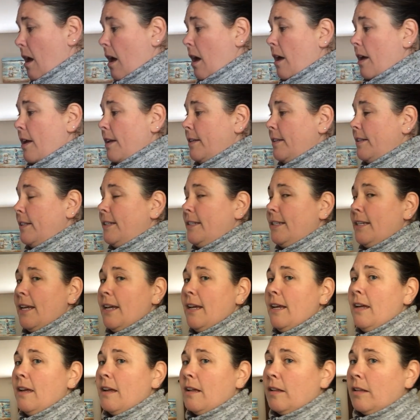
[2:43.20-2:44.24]

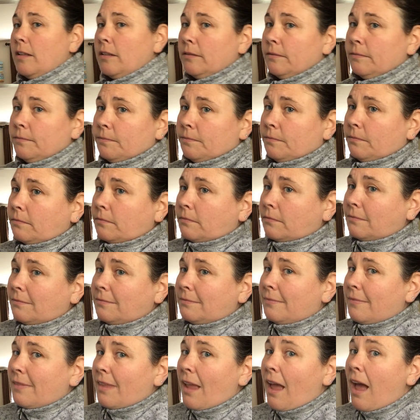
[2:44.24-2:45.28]
Until
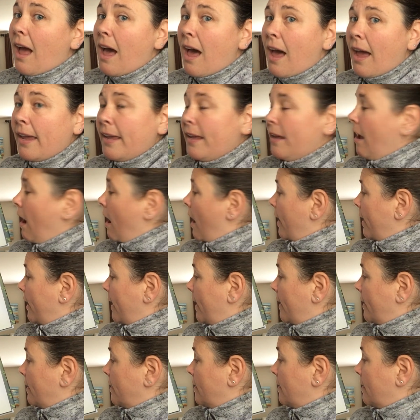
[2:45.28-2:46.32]
I got
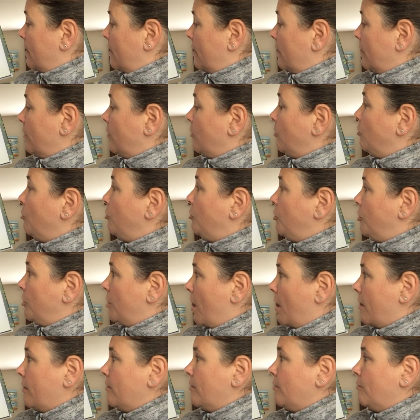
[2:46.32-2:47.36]
it
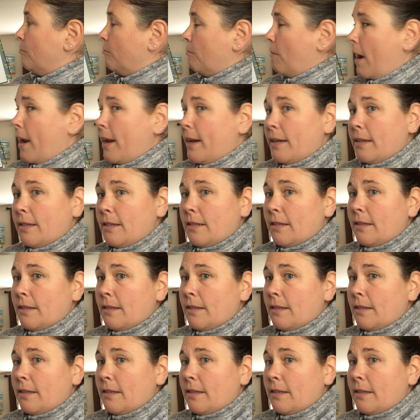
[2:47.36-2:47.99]
just right.